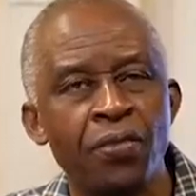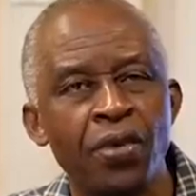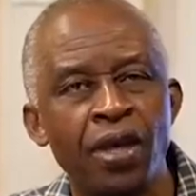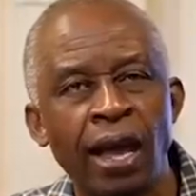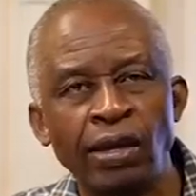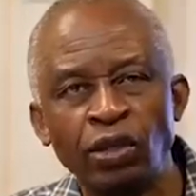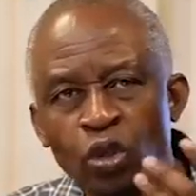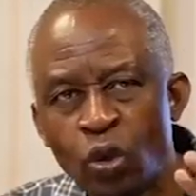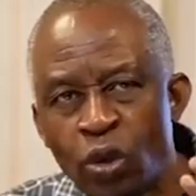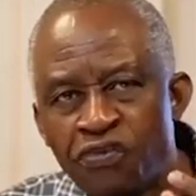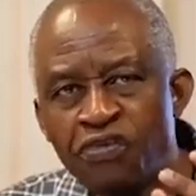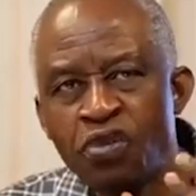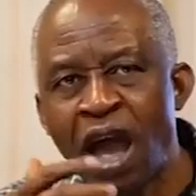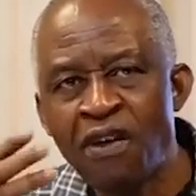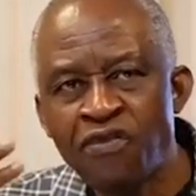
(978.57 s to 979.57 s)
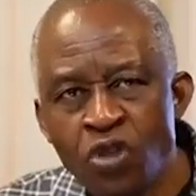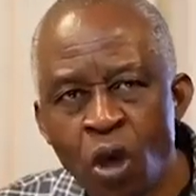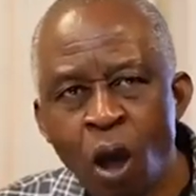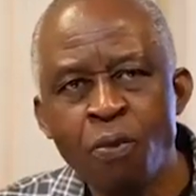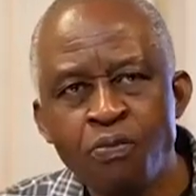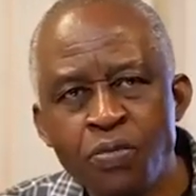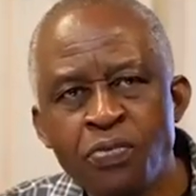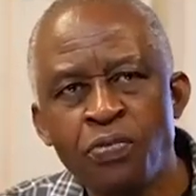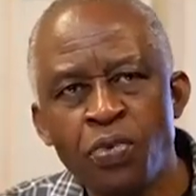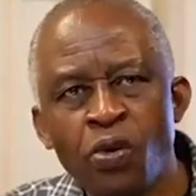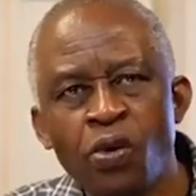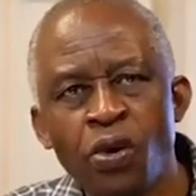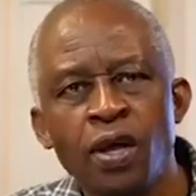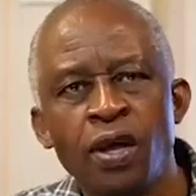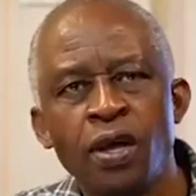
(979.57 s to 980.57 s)
And so if you have young
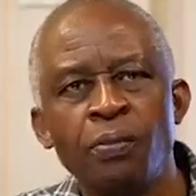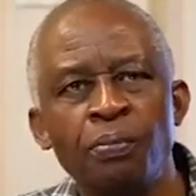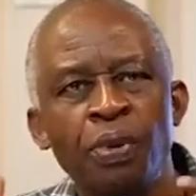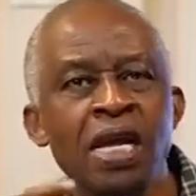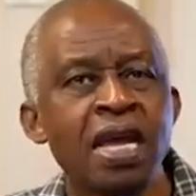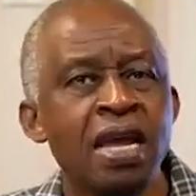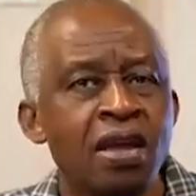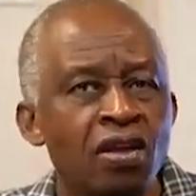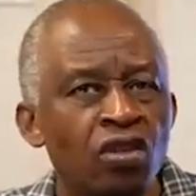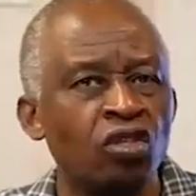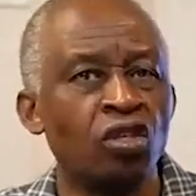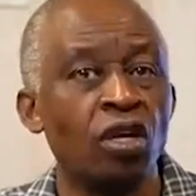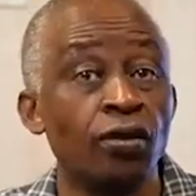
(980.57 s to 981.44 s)
people, please,